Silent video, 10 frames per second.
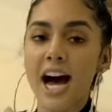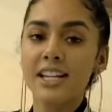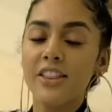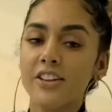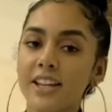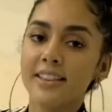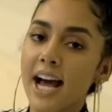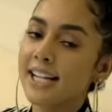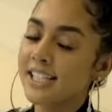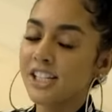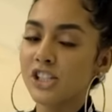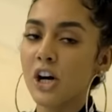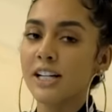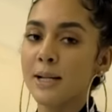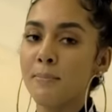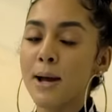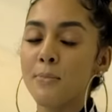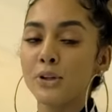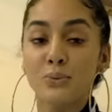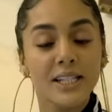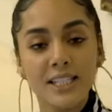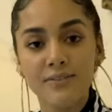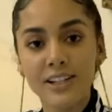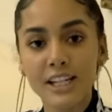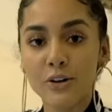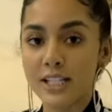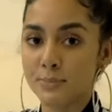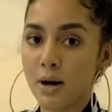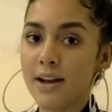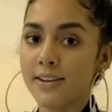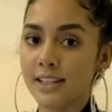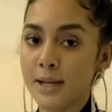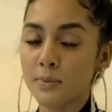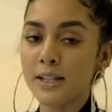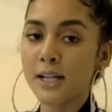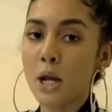Another thing that I touched on in my most recent video is private labeling.